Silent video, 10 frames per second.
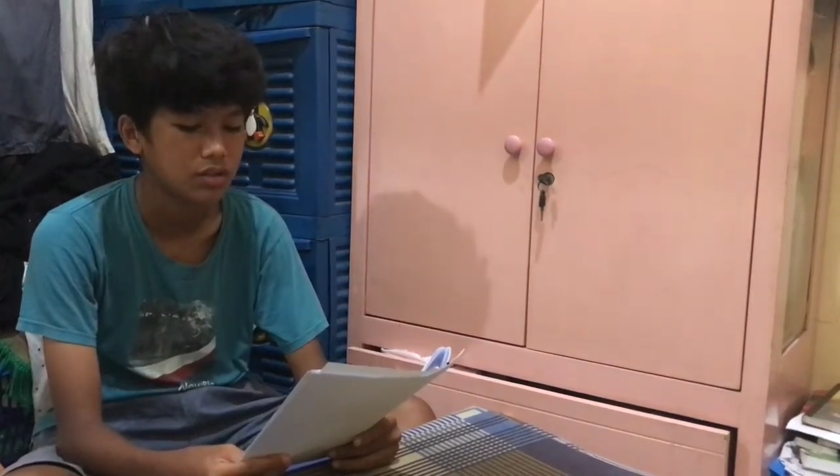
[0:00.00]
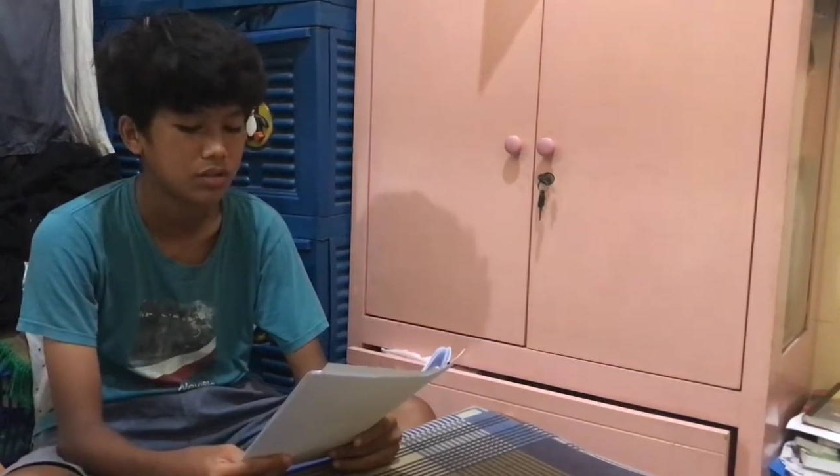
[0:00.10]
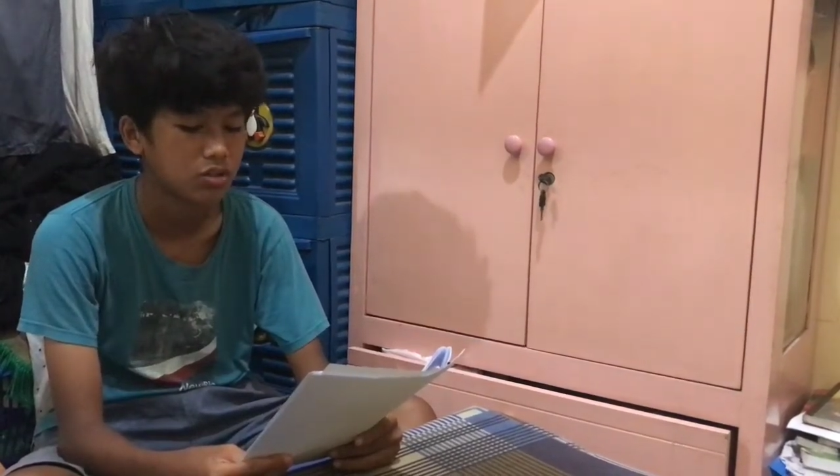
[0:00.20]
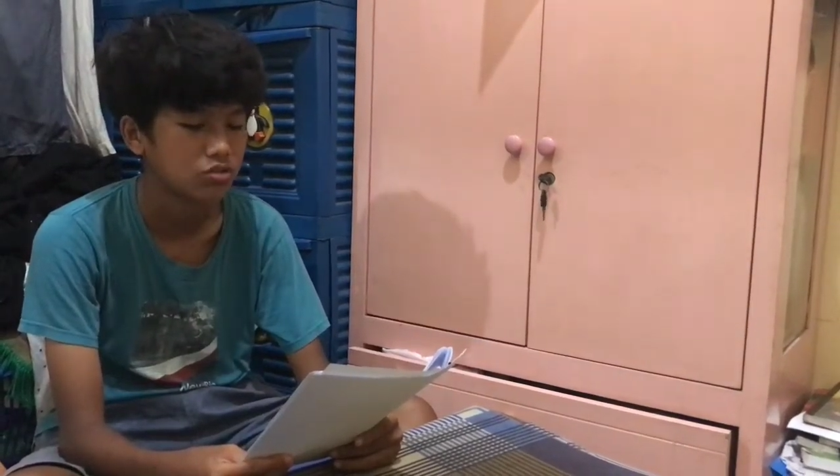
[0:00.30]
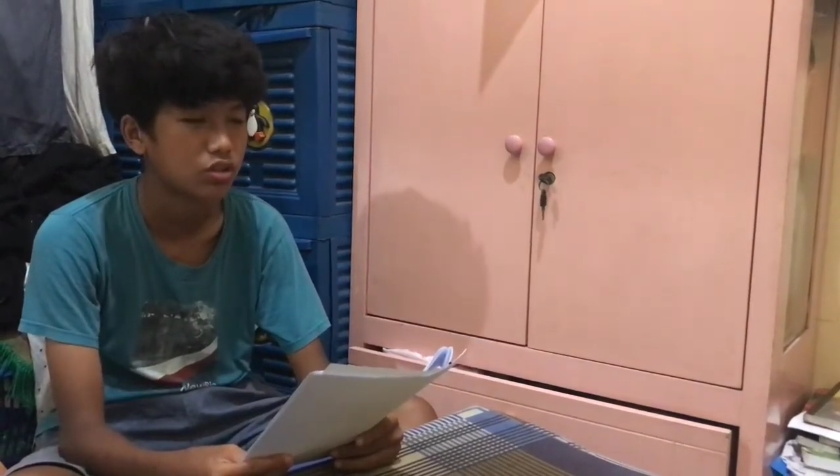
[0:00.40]

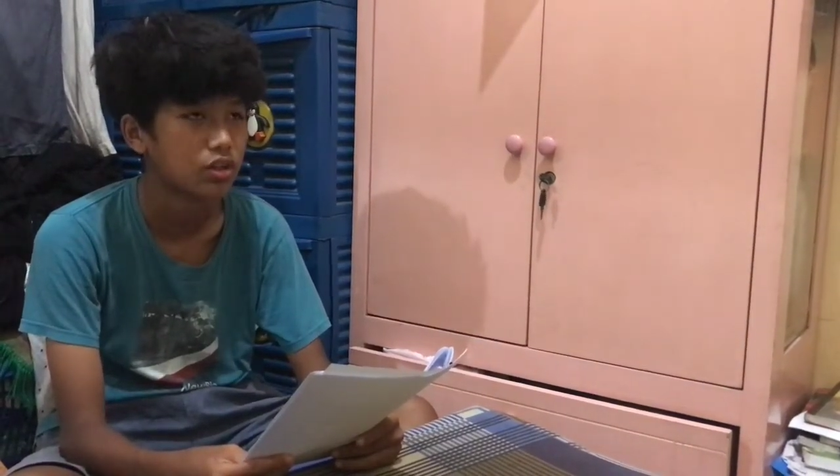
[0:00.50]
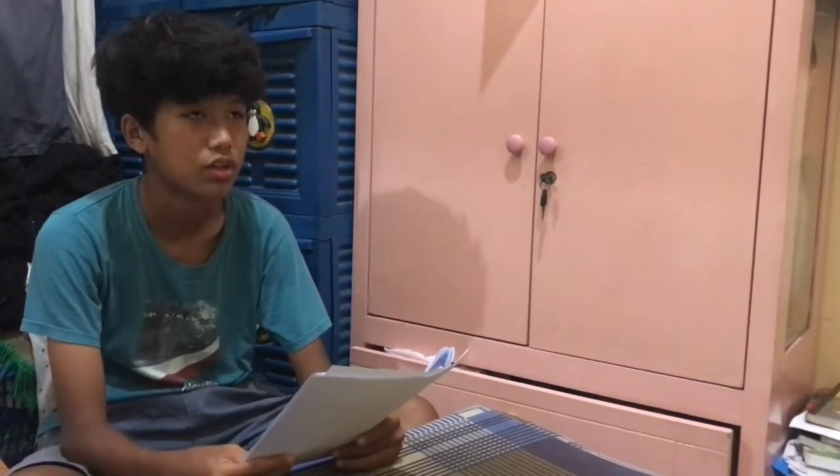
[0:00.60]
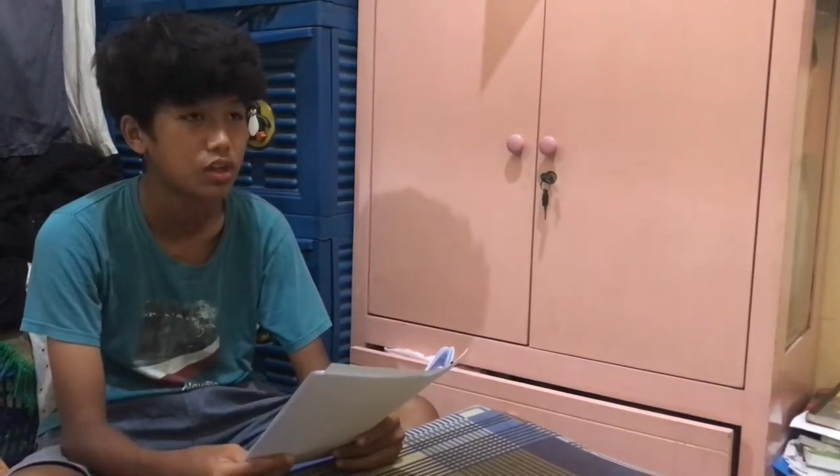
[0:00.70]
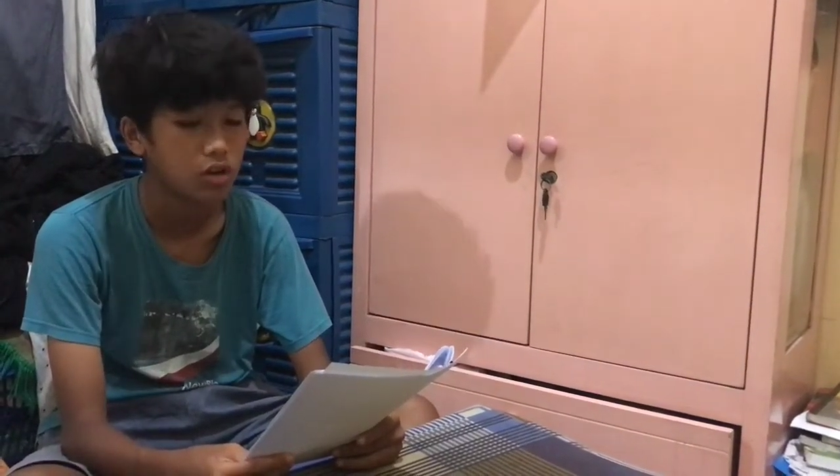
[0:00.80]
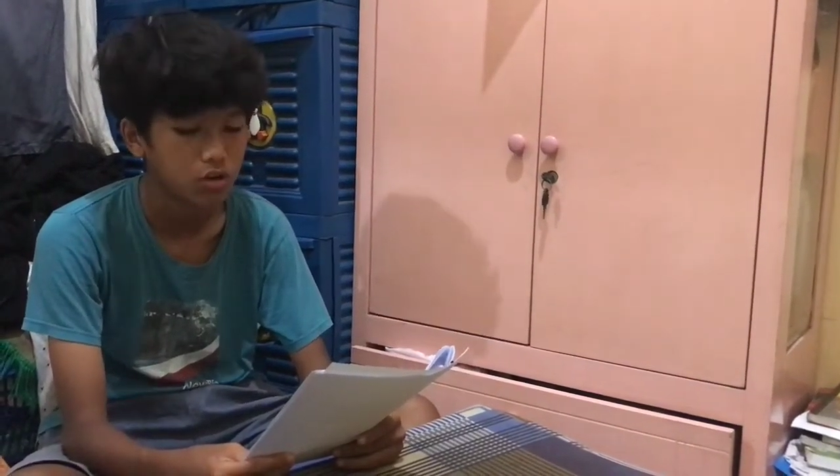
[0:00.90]
the
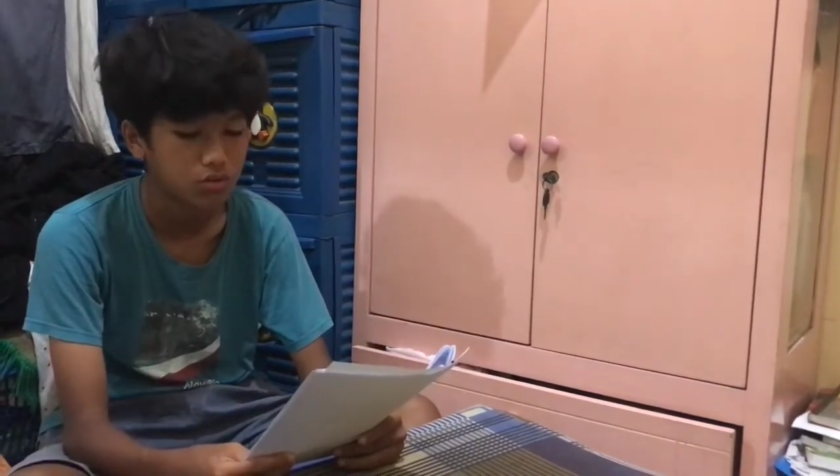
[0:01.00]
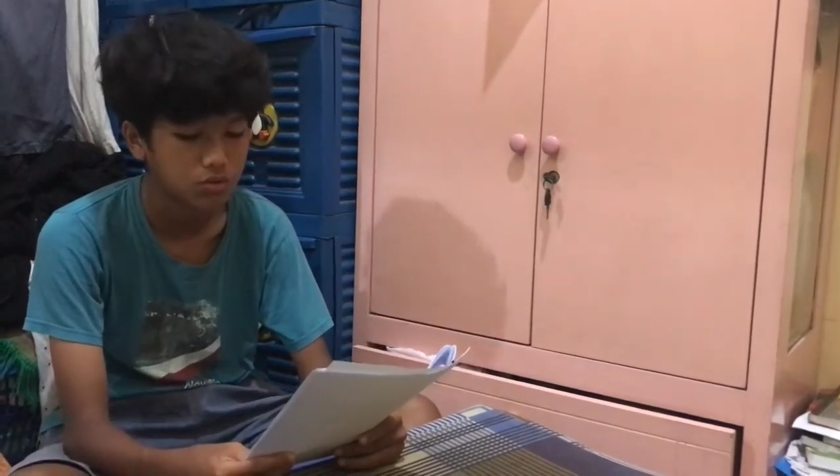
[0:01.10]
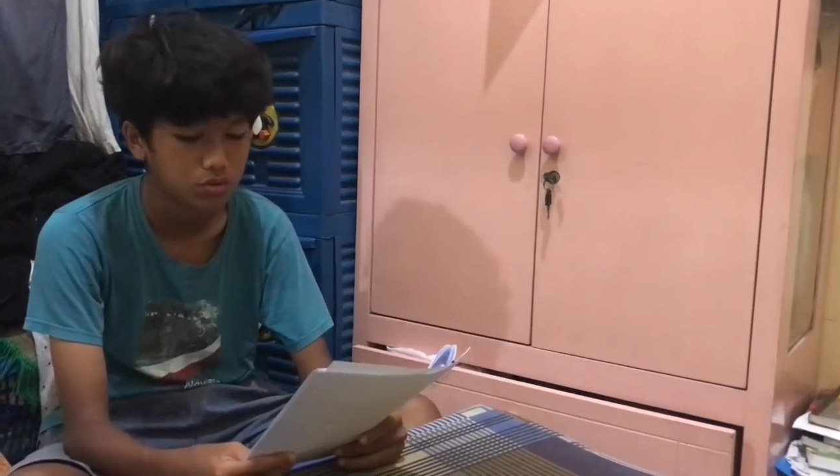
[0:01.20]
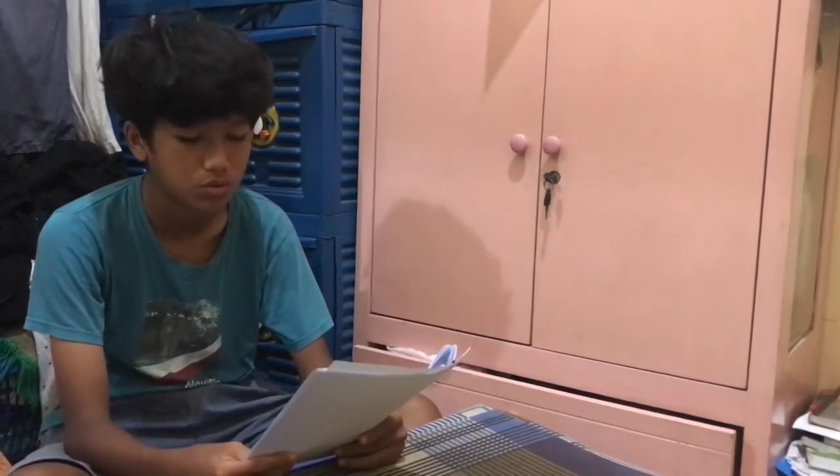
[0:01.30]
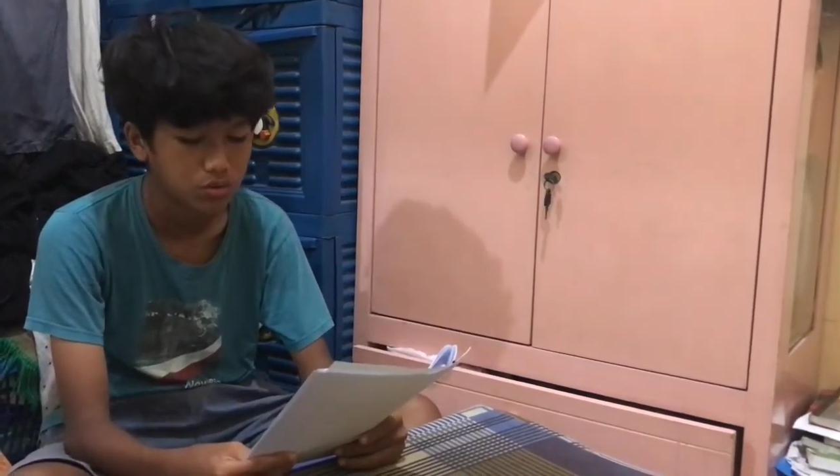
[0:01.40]
tutorial how
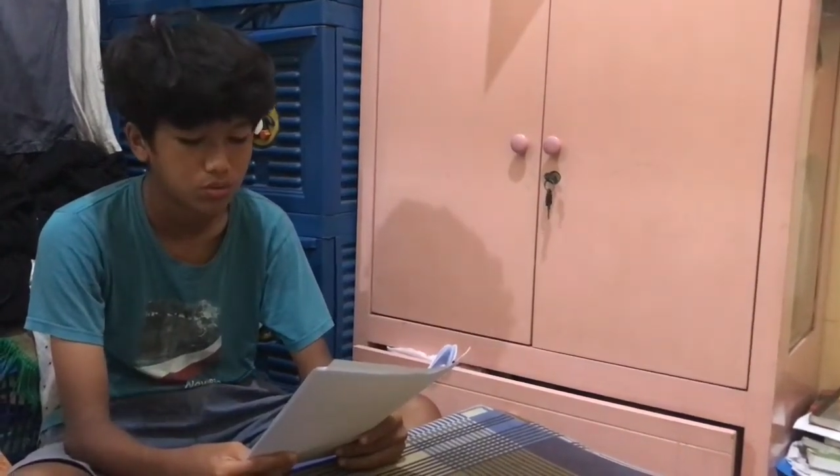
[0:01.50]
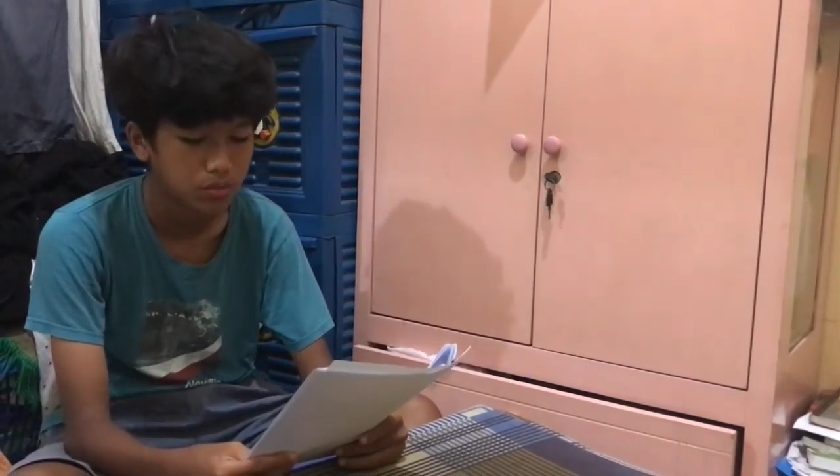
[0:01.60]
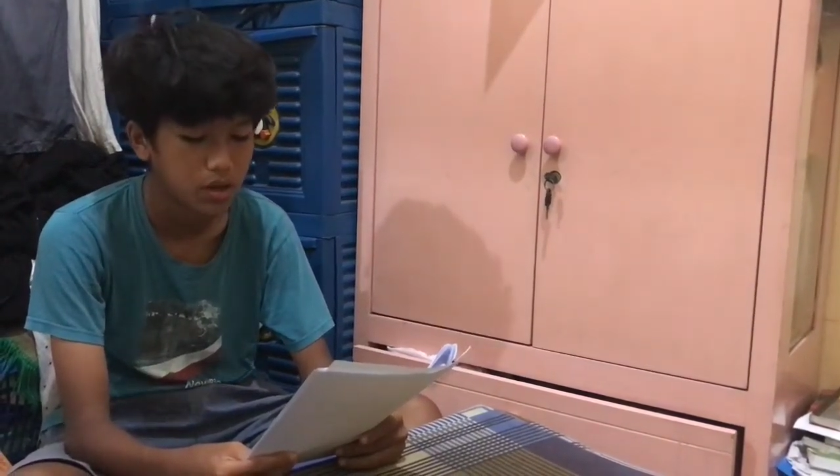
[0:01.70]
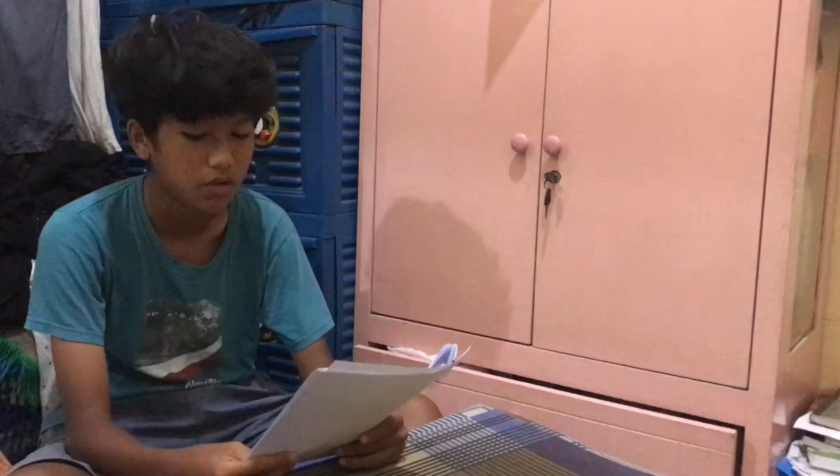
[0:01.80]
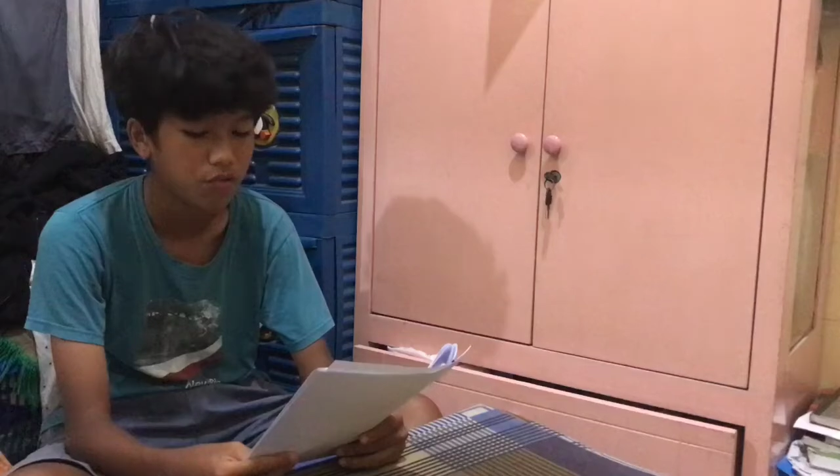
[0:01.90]
to
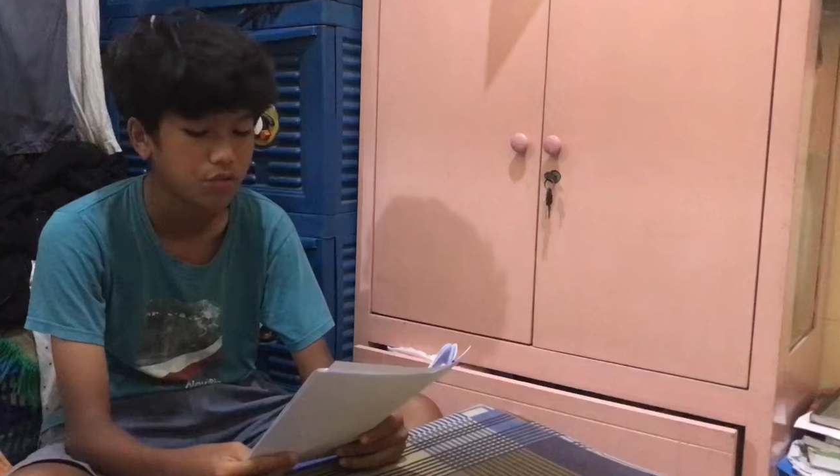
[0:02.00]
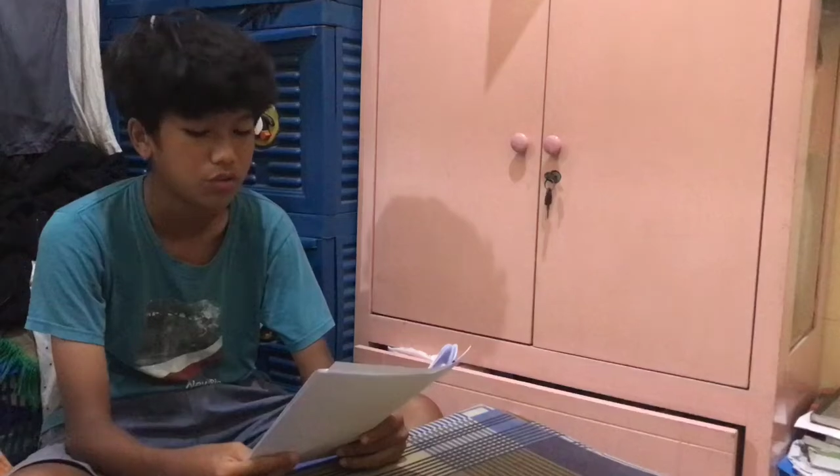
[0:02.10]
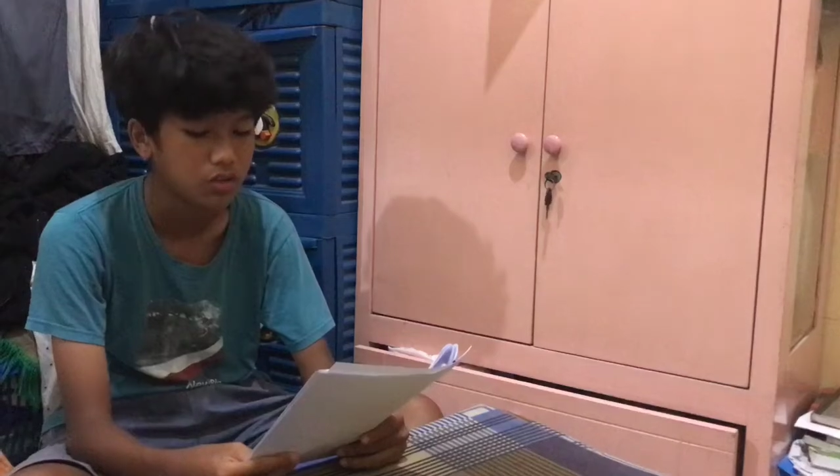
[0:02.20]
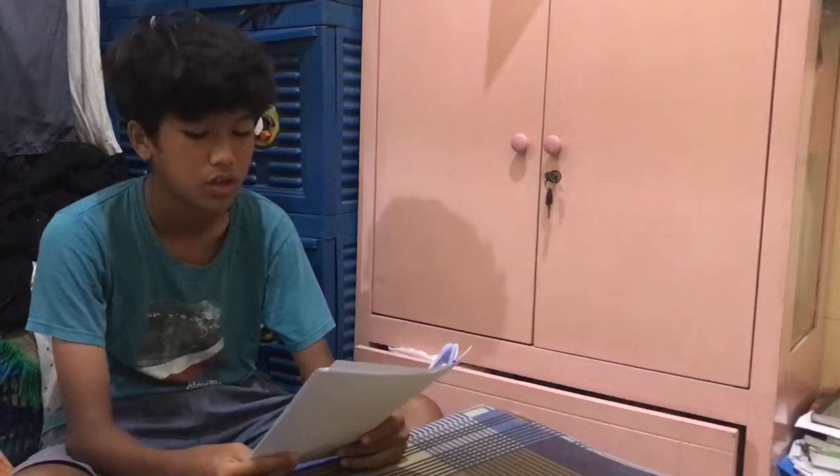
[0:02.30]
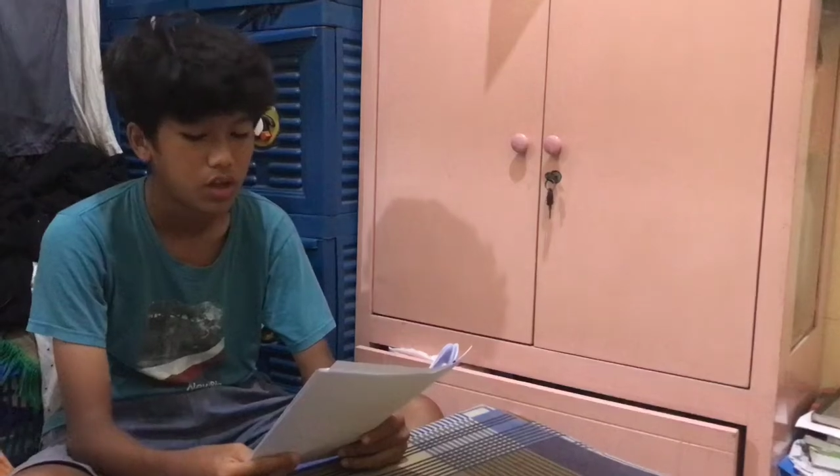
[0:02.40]
make food,